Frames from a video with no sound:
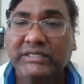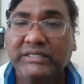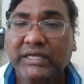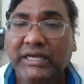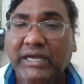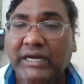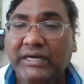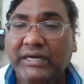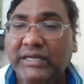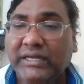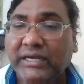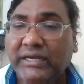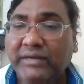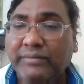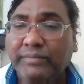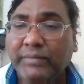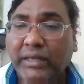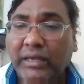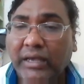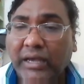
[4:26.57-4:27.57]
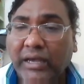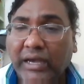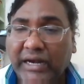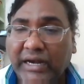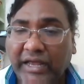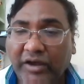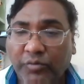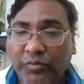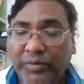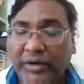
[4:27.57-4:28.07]
and I have made a review
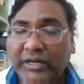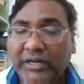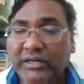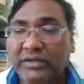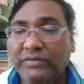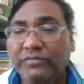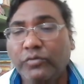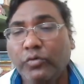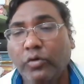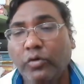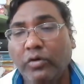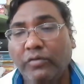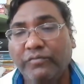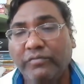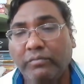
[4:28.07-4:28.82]
of about the scope and the